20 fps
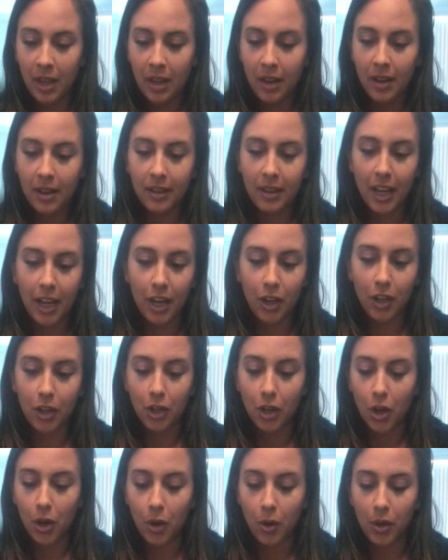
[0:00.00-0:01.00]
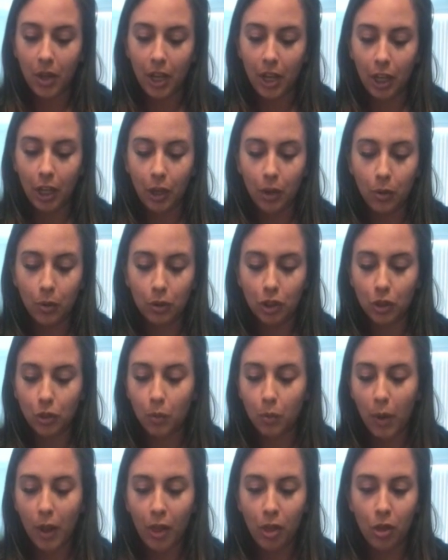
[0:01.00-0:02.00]
They could know that you just
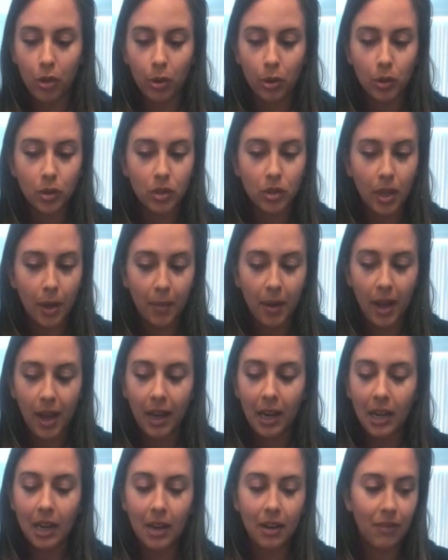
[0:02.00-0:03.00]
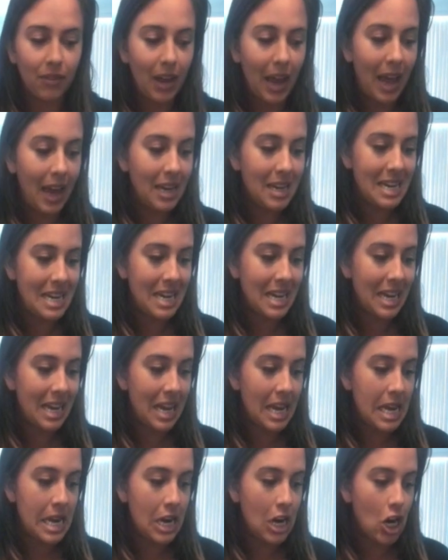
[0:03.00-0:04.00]
went through some kind of ending
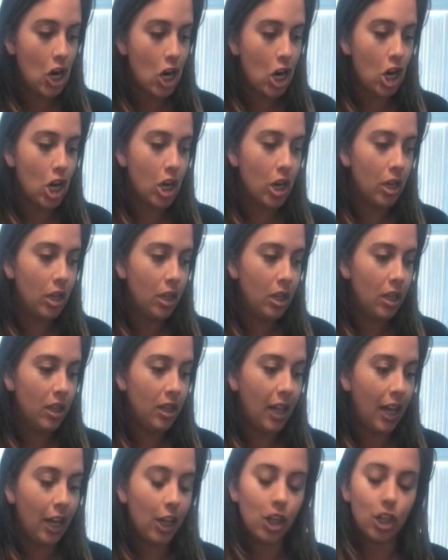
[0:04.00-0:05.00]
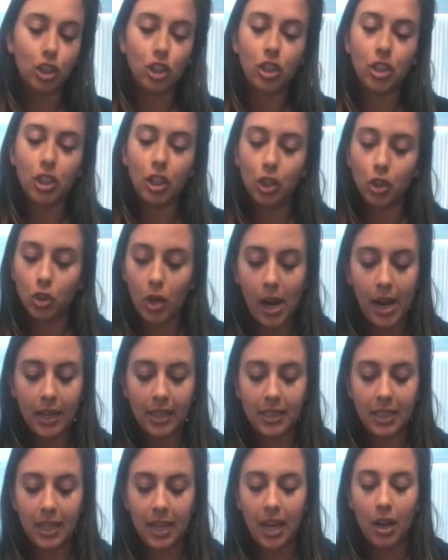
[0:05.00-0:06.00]
here that you're still trying
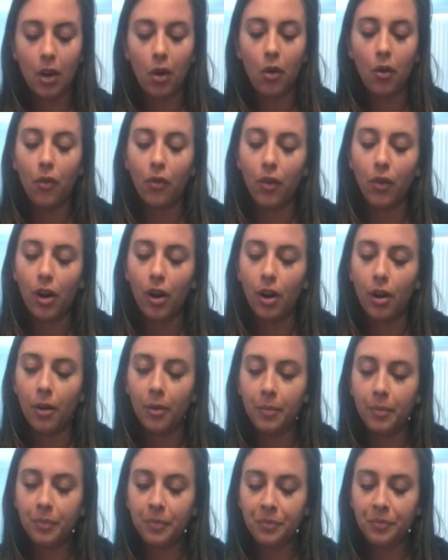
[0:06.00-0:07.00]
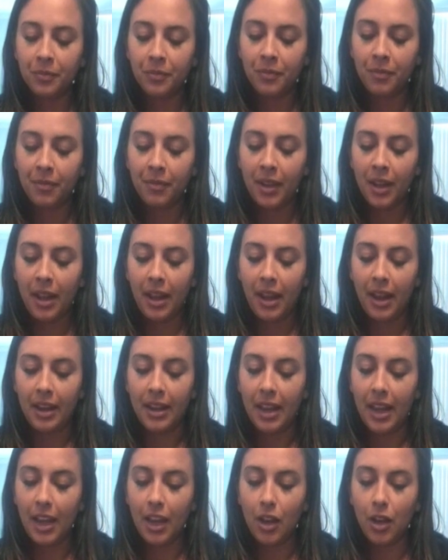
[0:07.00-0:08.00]
to get over. And
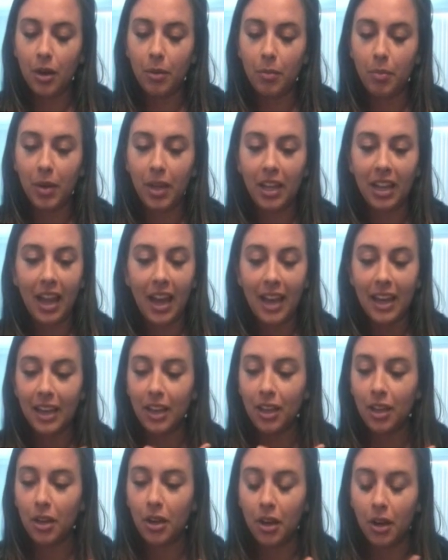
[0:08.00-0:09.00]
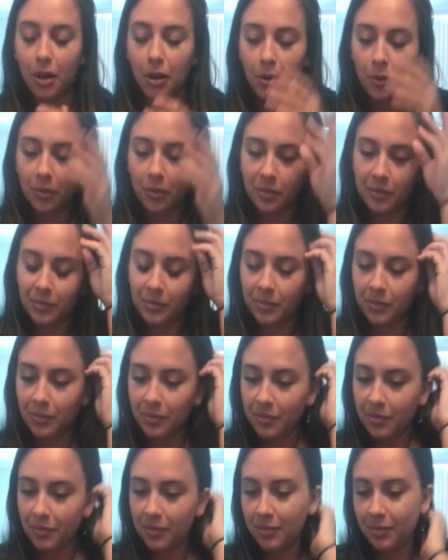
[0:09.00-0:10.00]
they could be like, you know,
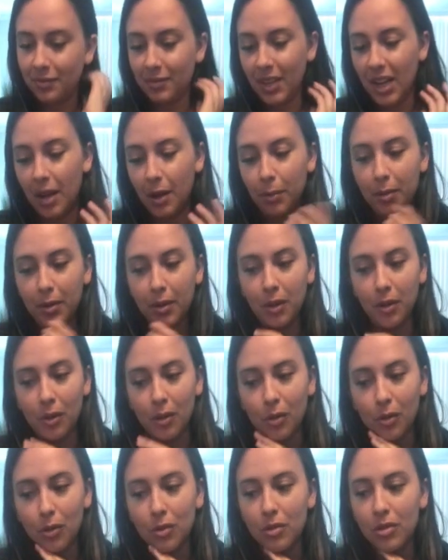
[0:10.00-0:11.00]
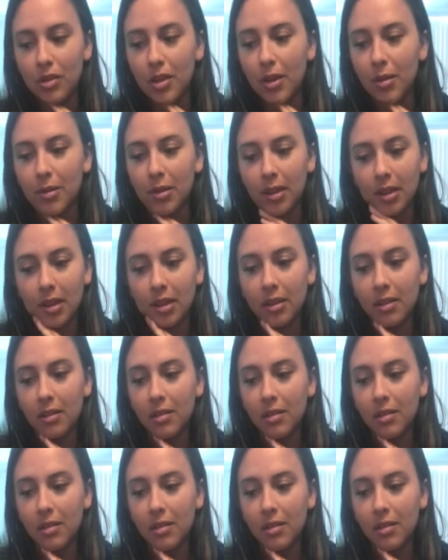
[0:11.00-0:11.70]
helping you through something.